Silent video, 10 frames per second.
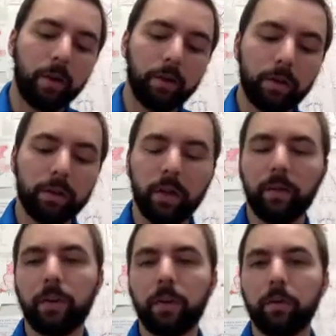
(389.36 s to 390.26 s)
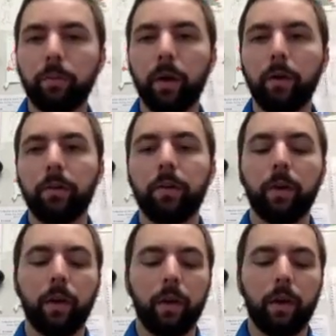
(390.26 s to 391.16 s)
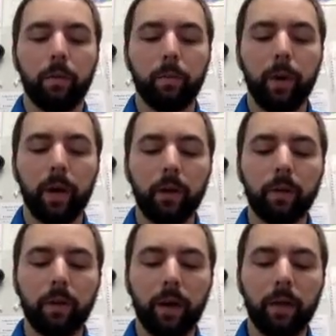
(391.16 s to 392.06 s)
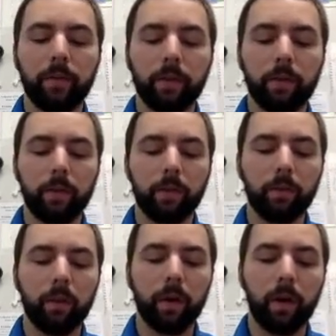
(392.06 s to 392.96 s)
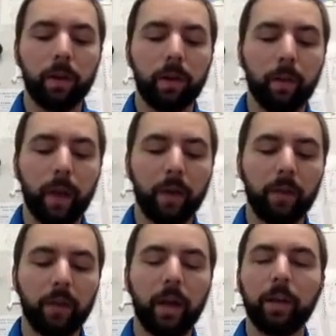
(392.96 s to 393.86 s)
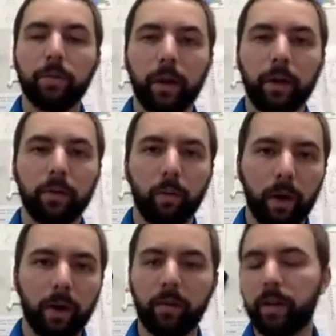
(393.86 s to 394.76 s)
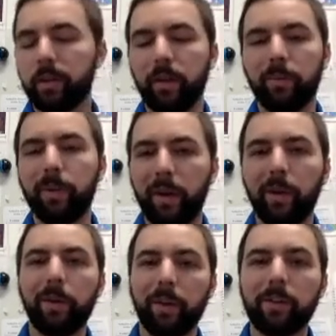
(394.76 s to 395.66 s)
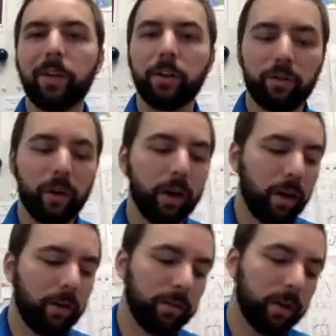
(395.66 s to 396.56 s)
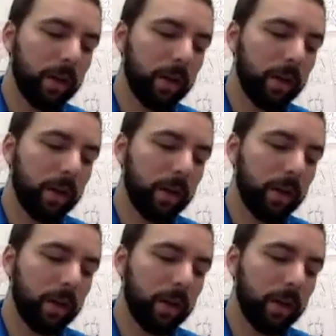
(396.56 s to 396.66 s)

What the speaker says: you still have to do both, but you don't have to do the math in the H minus Y, right? So, but I mean, it's going to trade off.